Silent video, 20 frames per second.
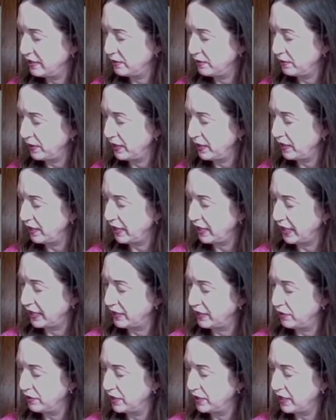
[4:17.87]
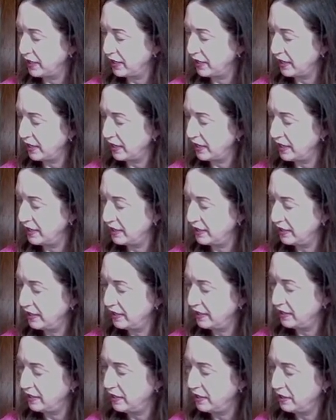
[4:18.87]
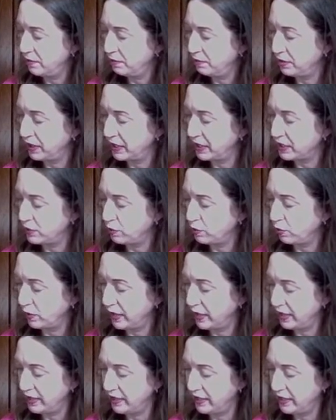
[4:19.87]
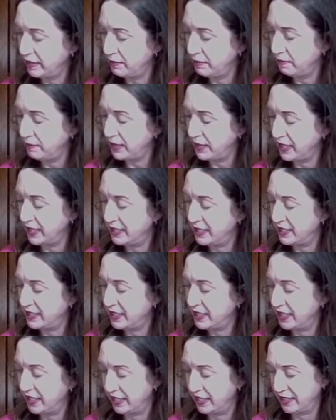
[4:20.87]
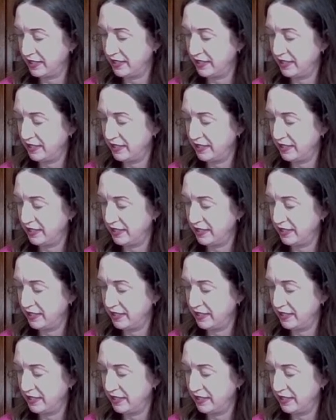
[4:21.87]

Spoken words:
Well, I know that 9 plus 1 make 10.